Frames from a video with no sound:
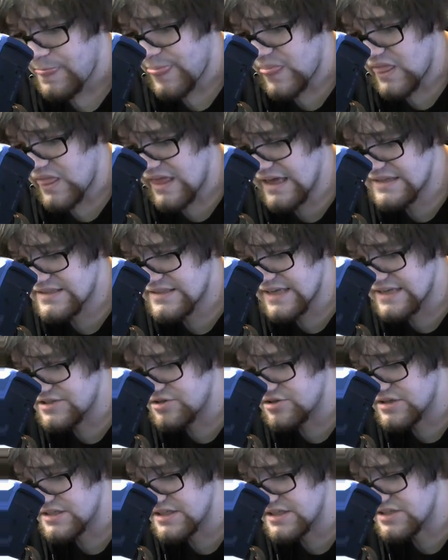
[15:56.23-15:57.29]
it says you
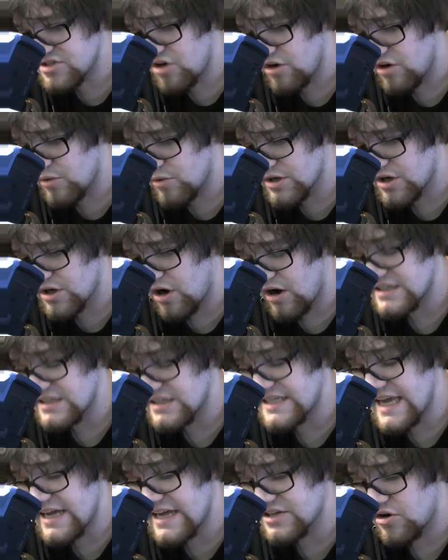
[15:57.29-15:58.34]
can discard 1 card,
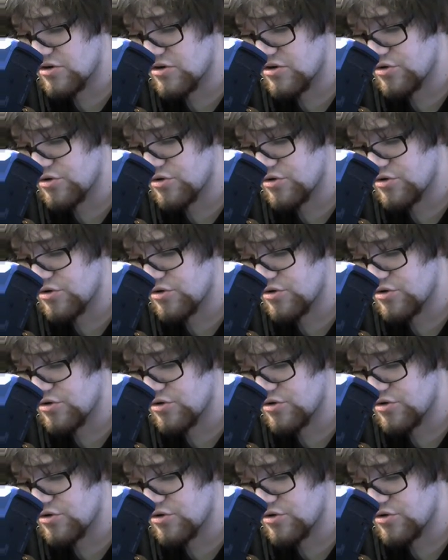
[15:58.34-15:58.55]
take a Darklord